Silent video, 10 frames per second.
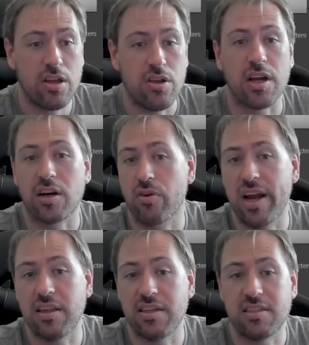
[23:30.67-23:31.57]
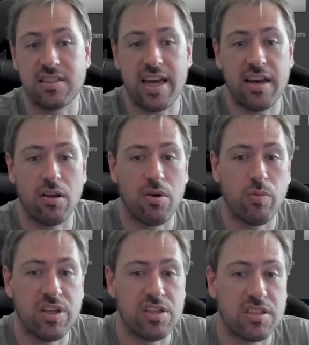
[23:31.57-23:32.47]
You can create these
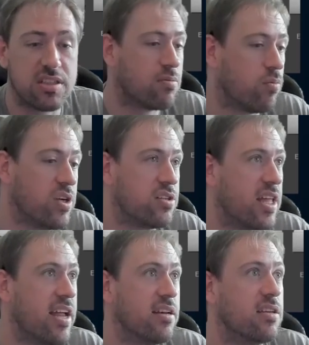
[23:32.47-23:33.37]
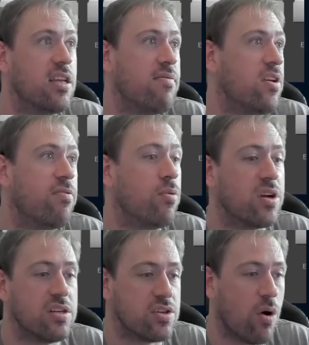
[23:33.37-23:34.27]
standalone widgets, which then give you full
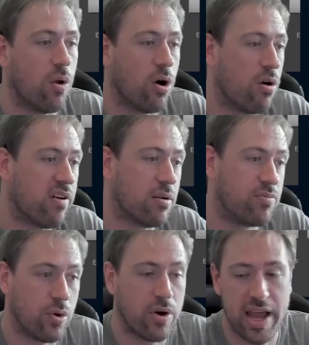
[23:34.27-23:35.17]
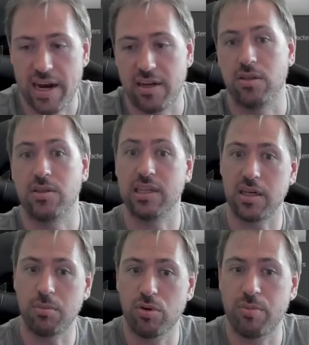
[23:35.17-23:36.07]
control over your editor
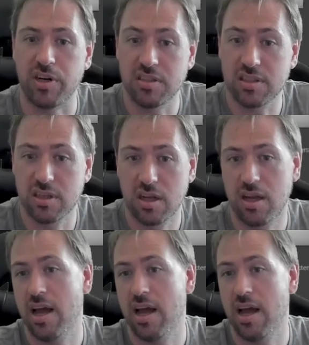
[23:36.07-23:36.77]
utility blueprints.